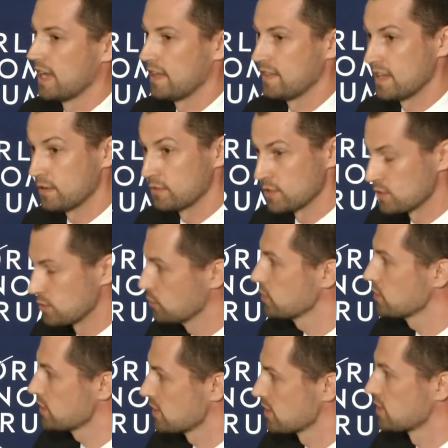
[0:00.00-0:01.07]
their
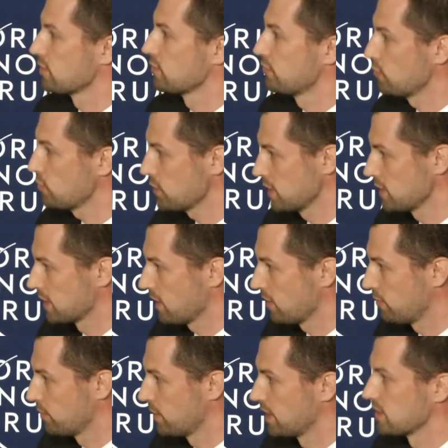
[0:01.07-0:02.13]
resources for these
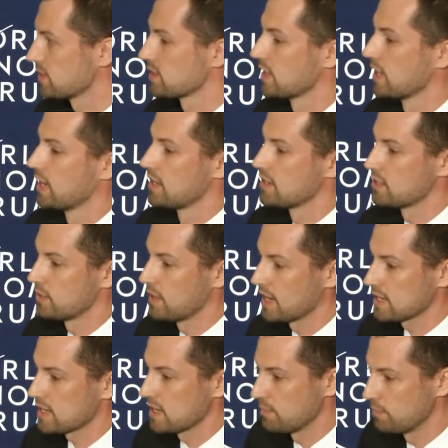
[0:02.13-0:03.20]
governments, to
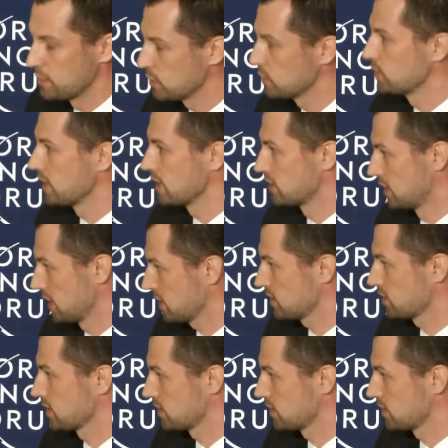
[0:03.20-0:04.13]
actually build their justice